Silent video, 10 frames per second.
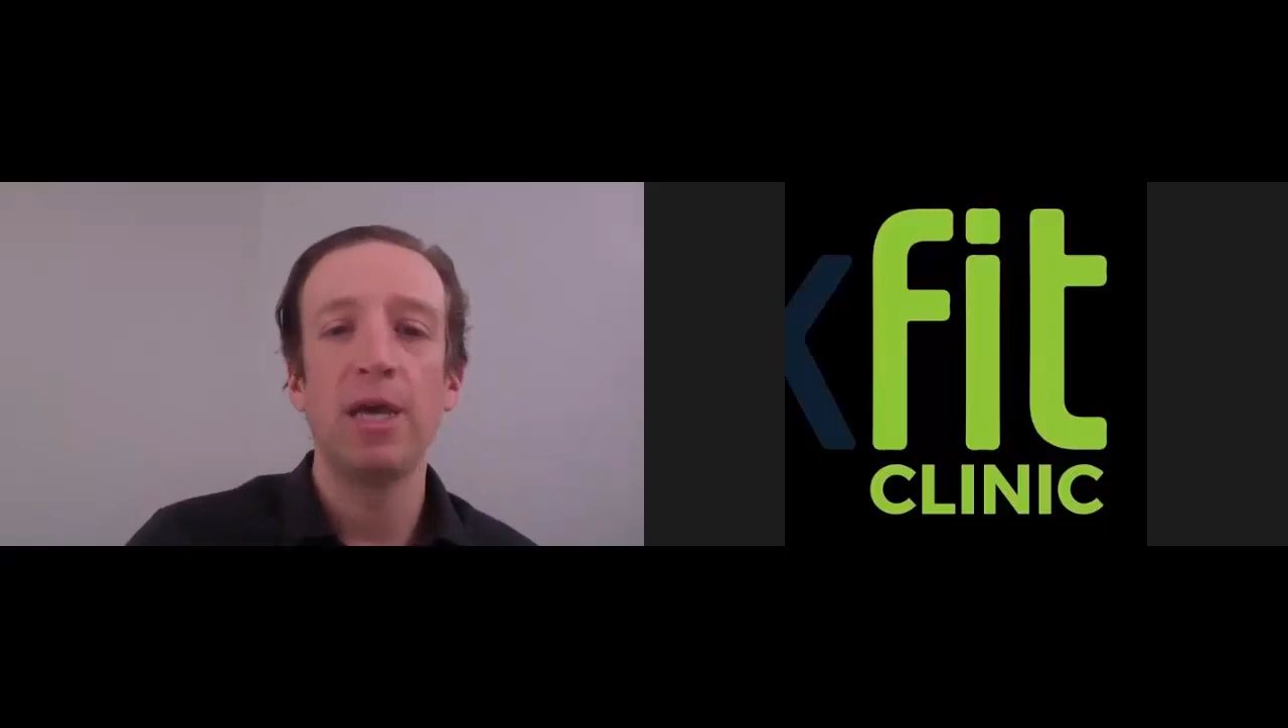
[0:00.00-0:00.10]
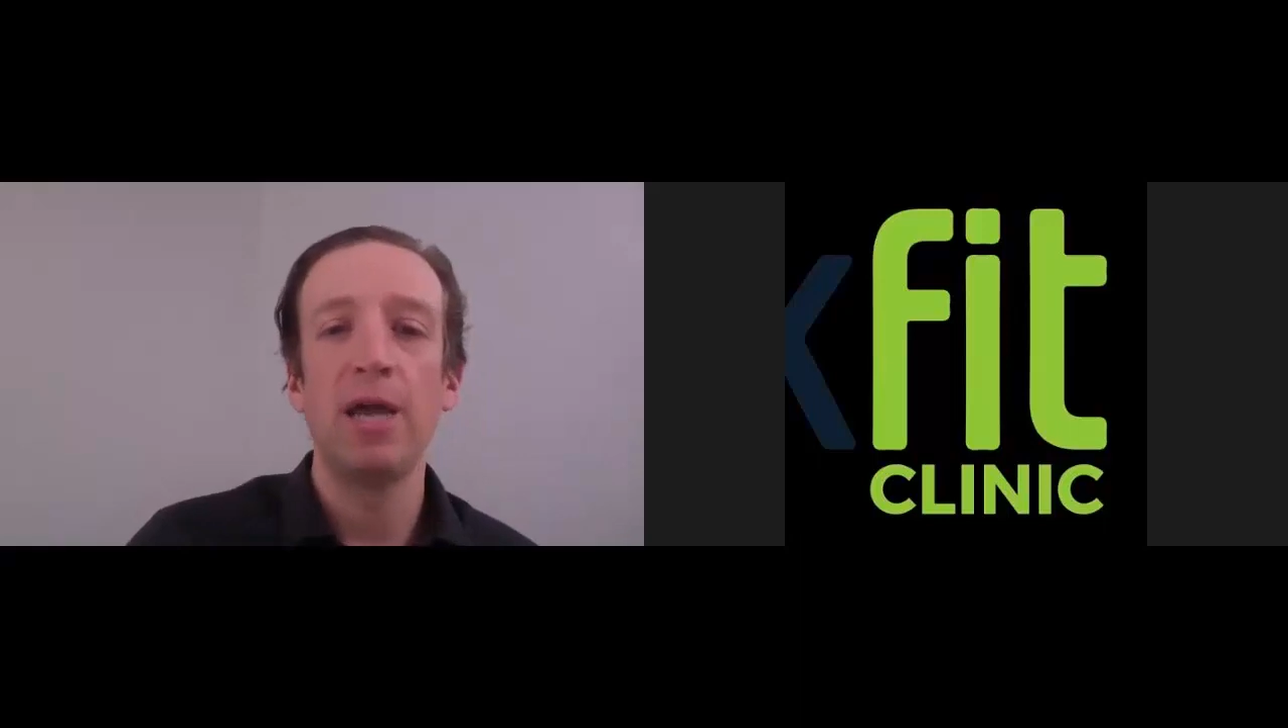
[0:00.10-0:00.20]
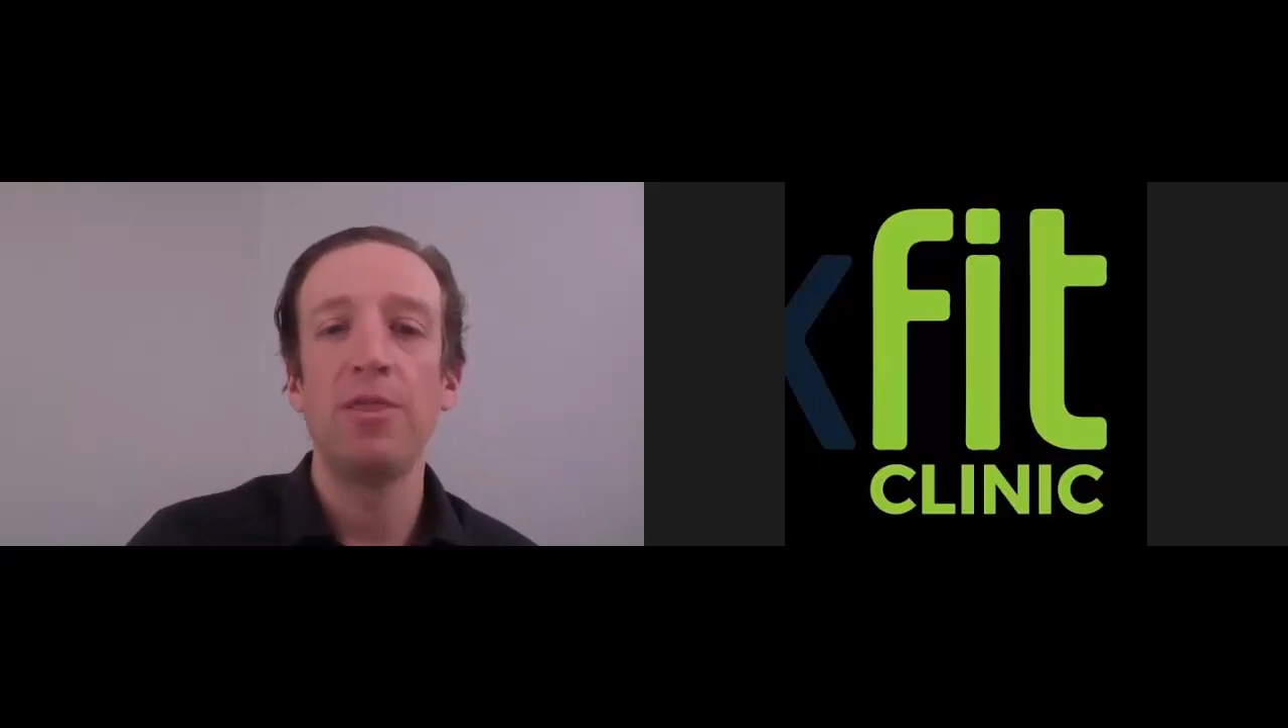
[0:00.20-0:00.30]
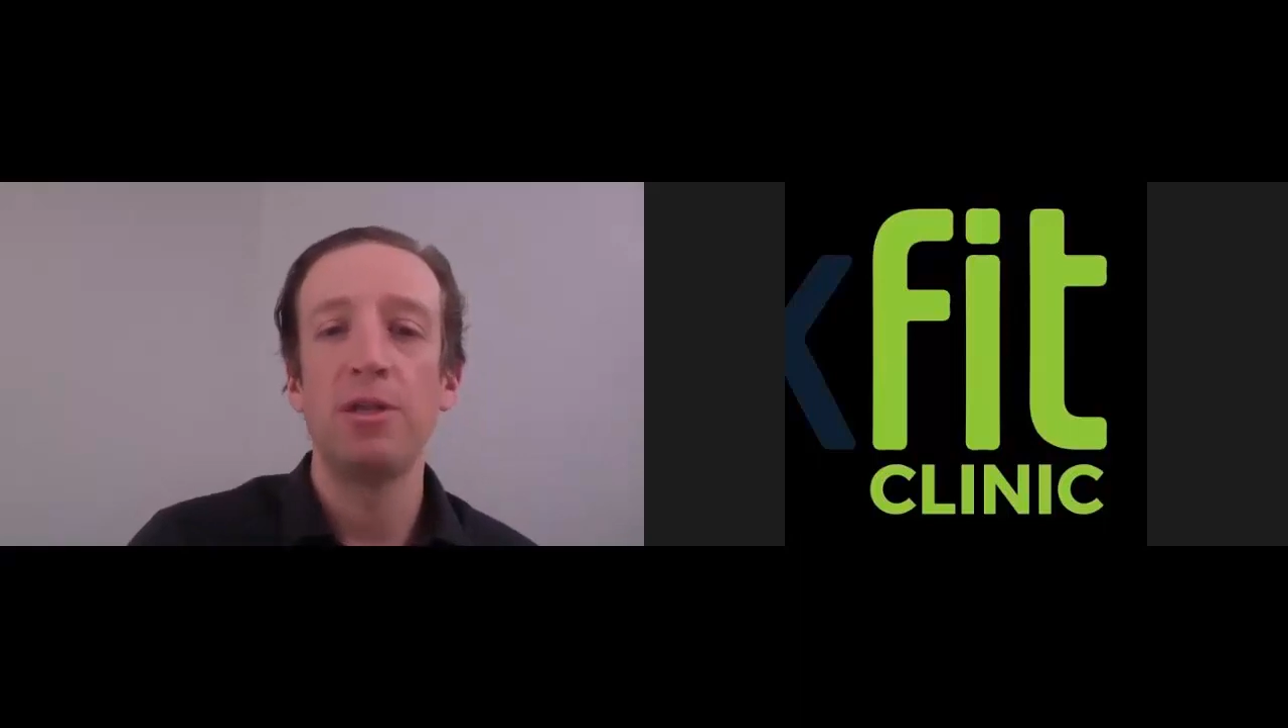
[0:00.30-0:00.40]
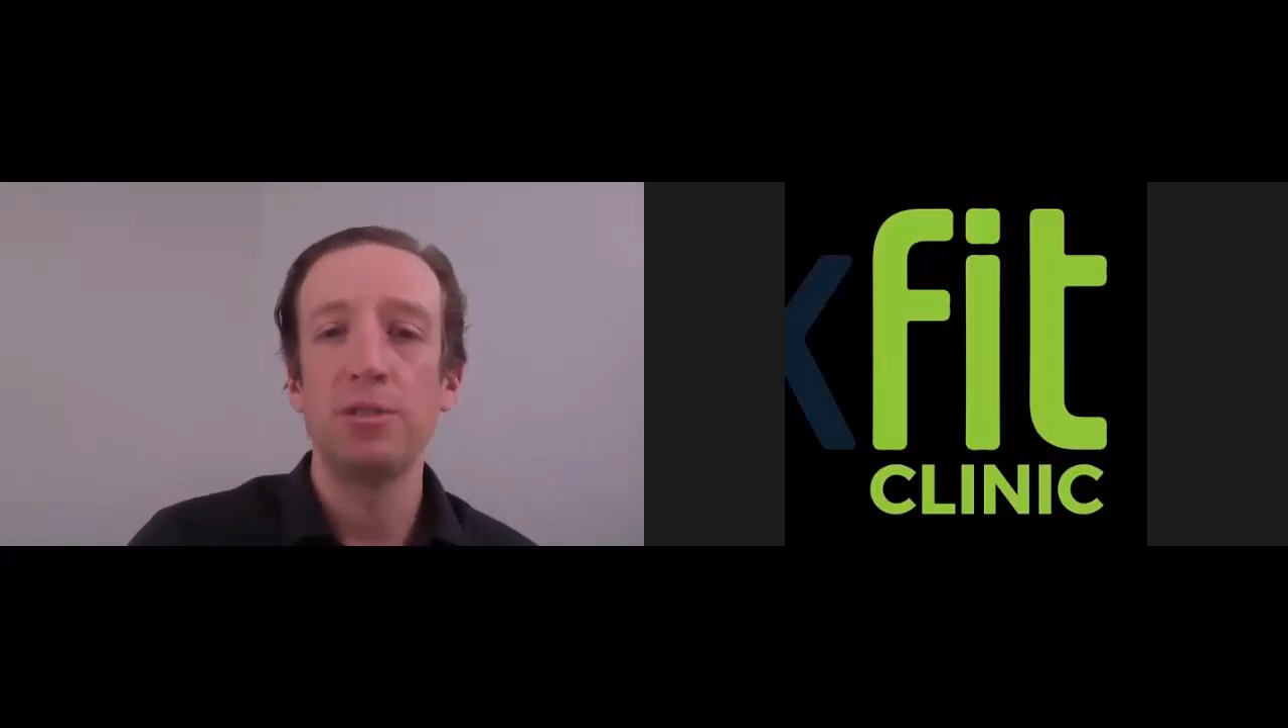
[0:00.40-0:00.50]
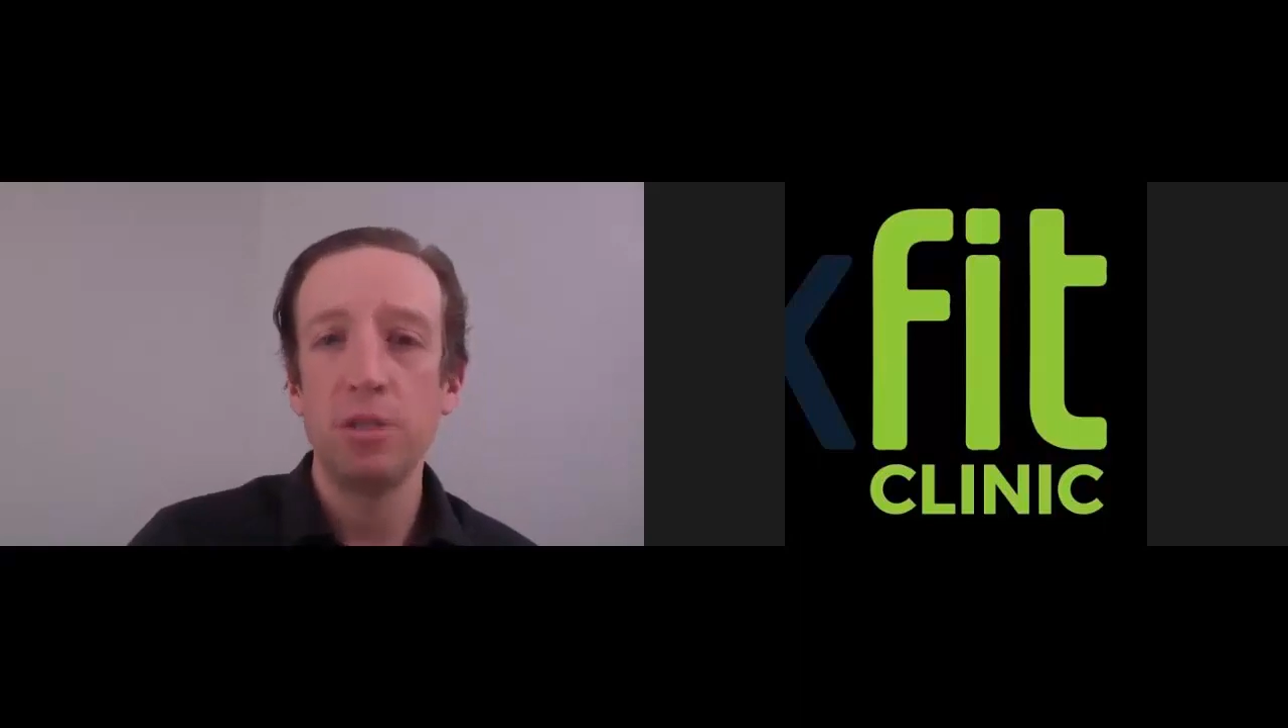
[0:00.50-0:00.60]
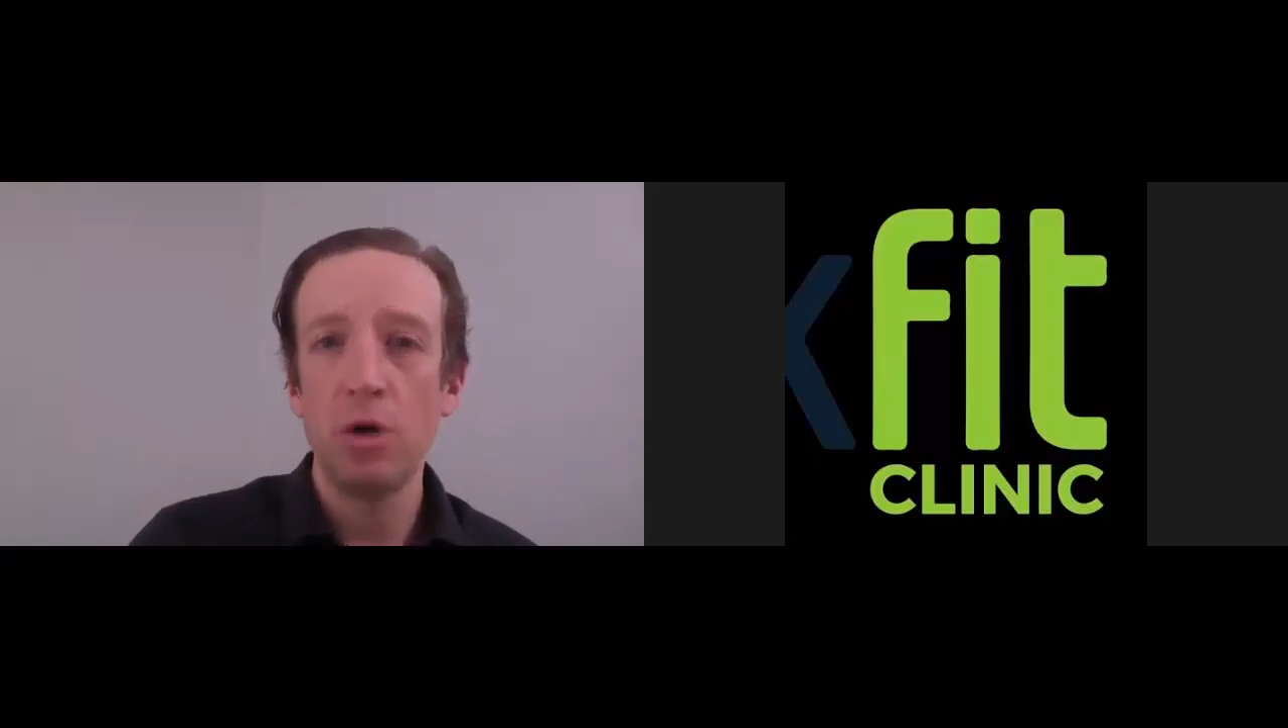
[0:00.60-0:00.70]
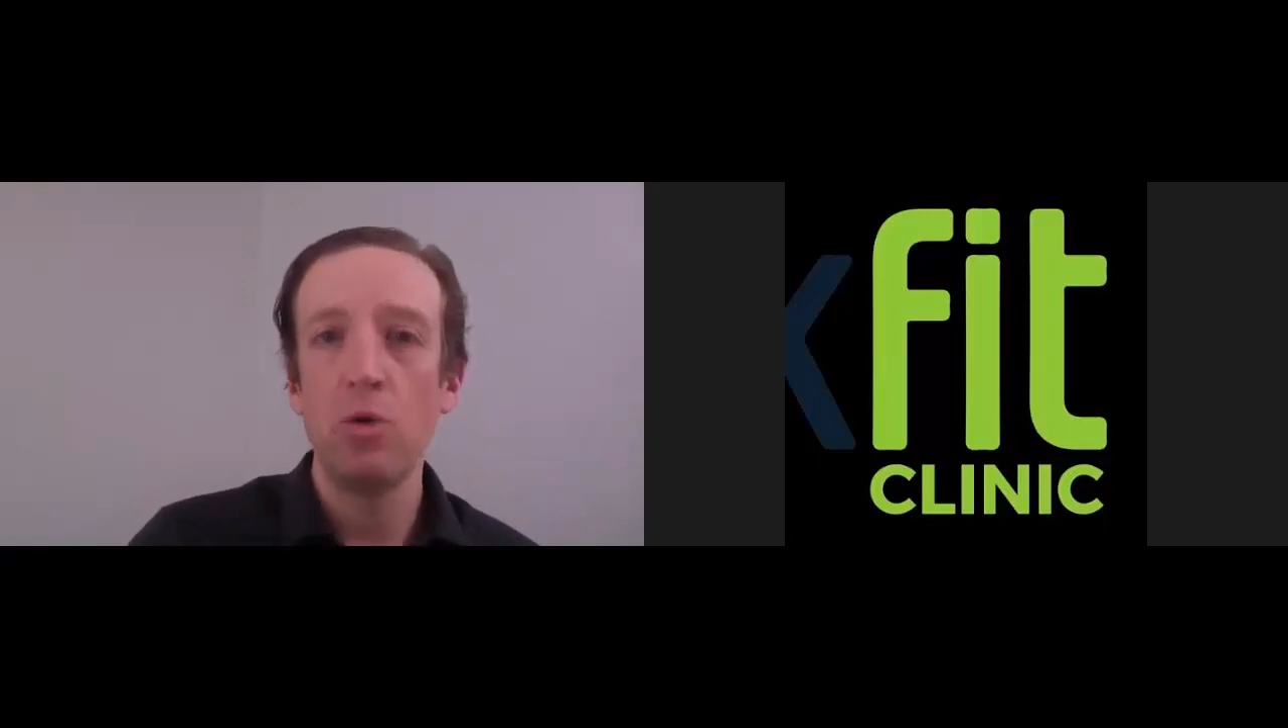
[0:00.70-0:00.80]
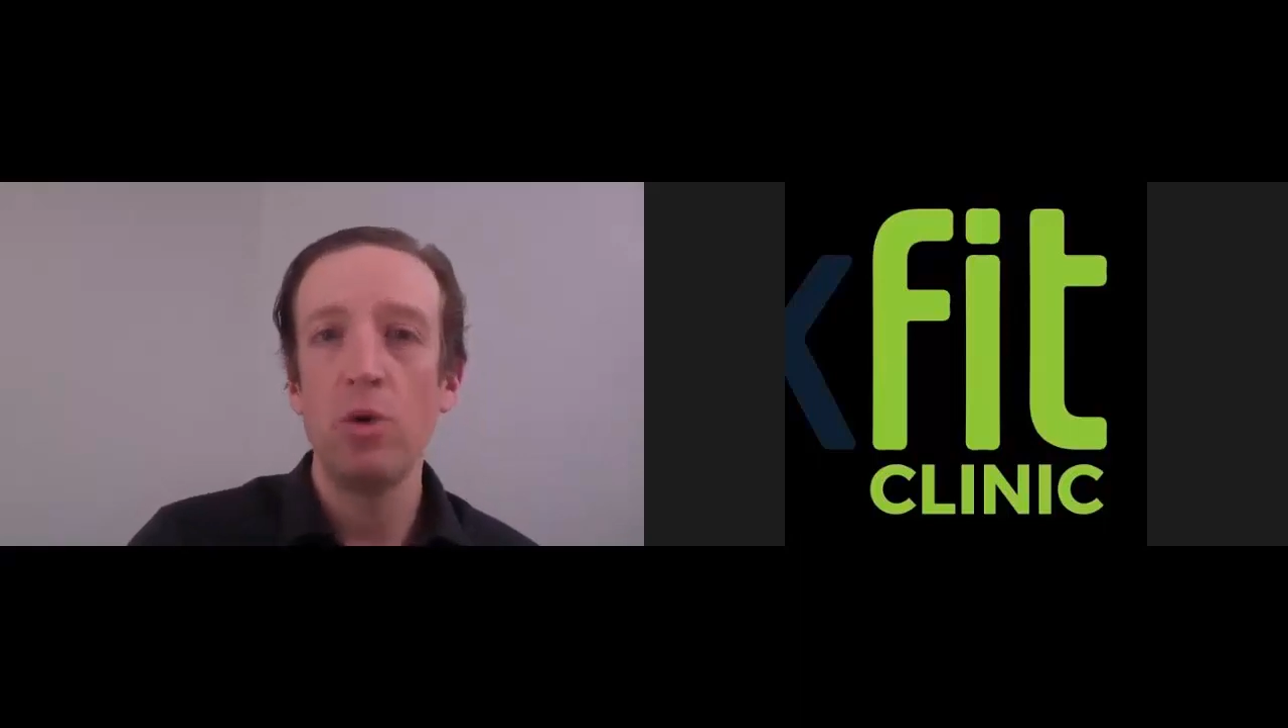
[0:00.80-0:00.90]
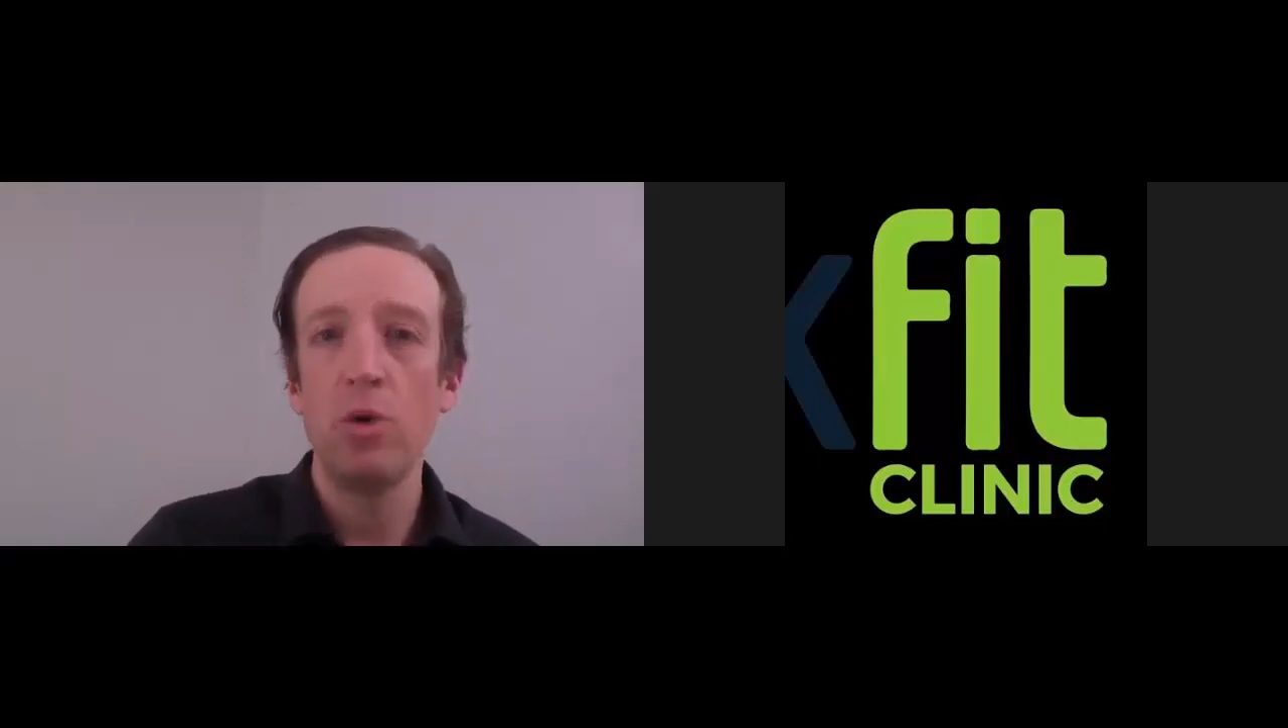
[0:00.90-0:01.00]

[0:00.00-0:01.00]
diet that is low